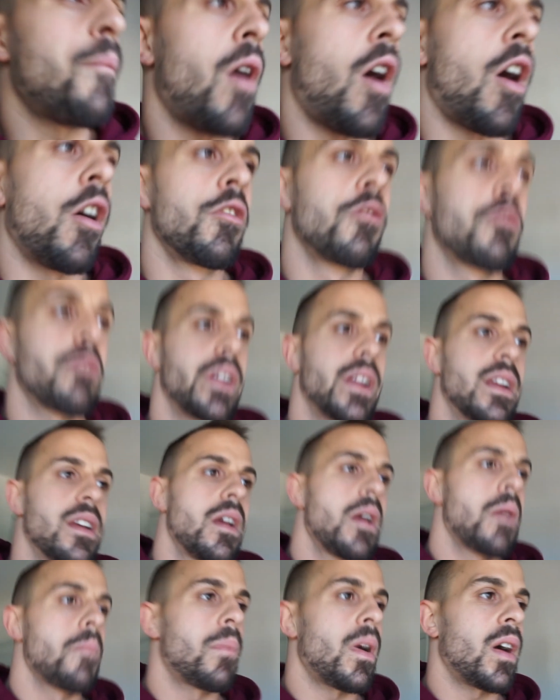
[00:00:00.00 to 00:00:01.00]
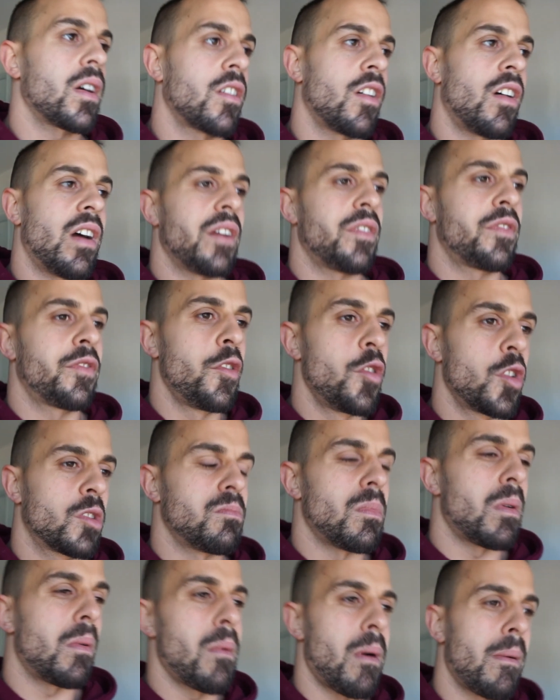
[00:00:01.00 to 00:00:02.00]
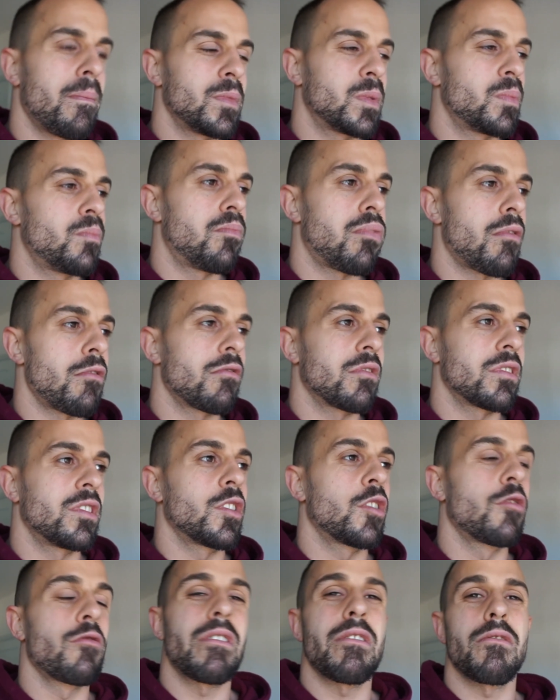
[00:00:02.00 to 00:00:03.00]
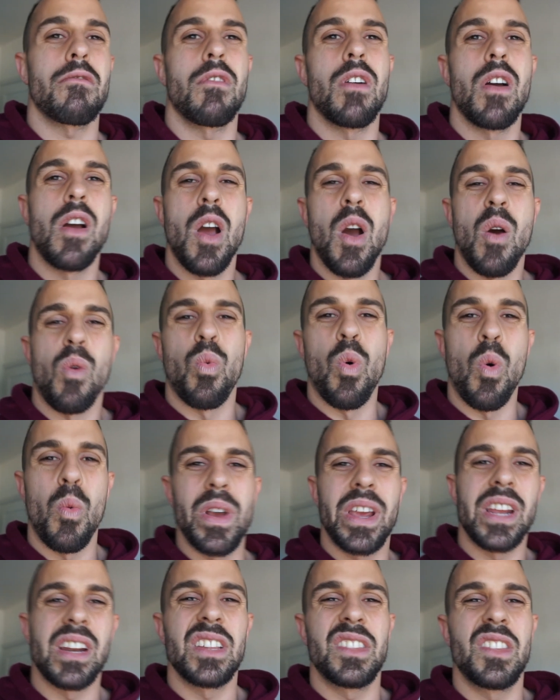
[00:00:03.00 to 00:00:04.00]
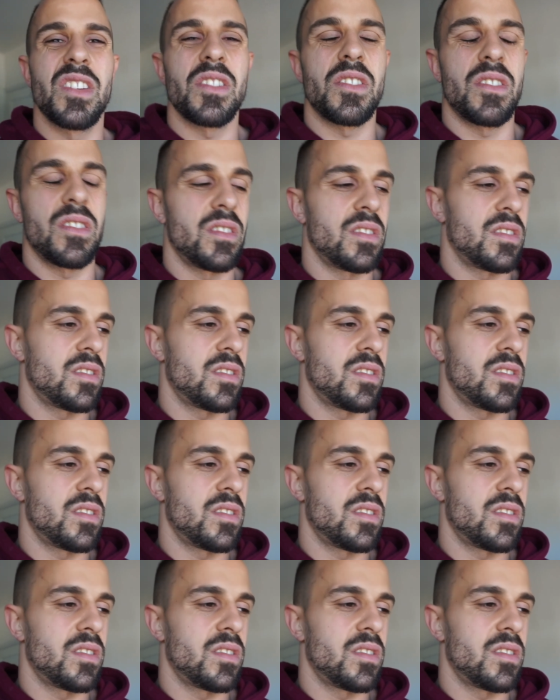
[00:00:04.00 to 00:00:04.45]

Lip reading: hungry, but I can't have food because my mum's broke the grill. What we gonna do?